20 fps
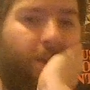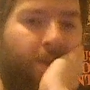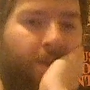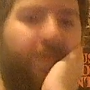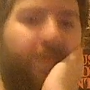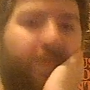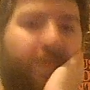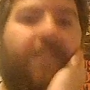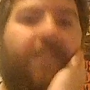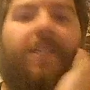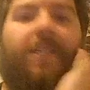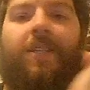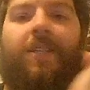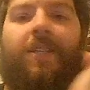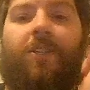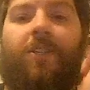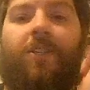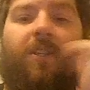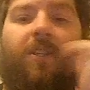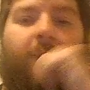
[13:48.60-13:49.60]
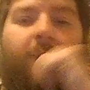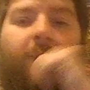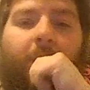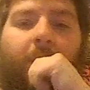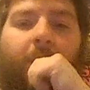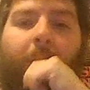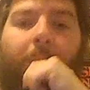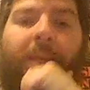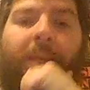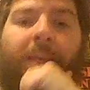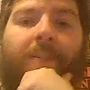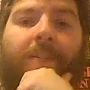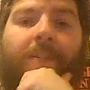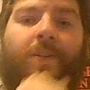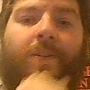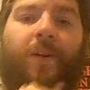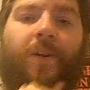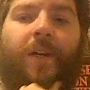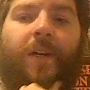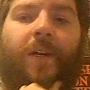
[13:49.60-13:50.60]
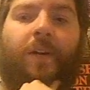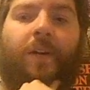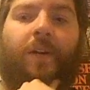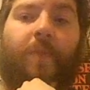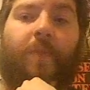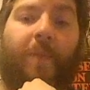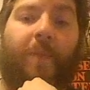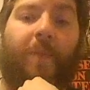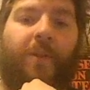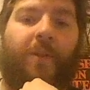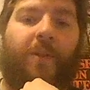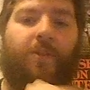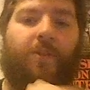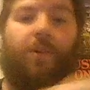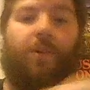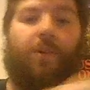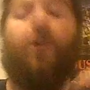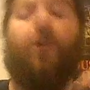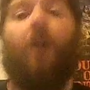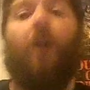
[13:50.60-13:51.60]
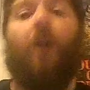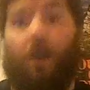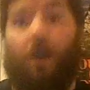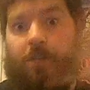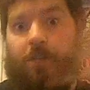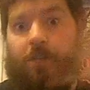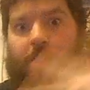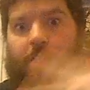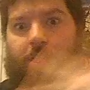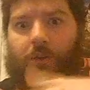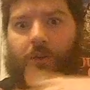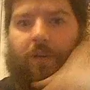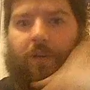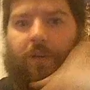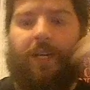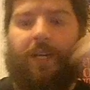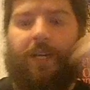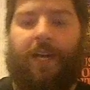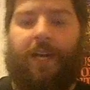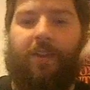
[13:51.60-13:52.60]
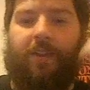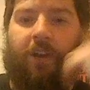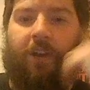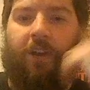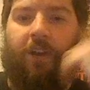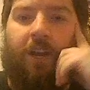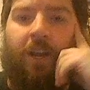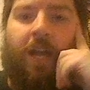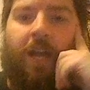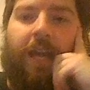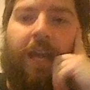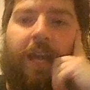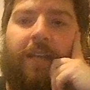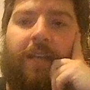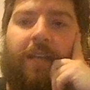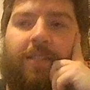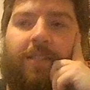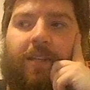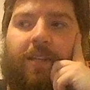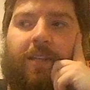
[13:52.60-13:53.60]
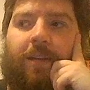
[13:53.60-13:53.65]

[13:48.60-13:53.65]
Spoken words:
this isn't just about my story or my mother's story or our story together. It's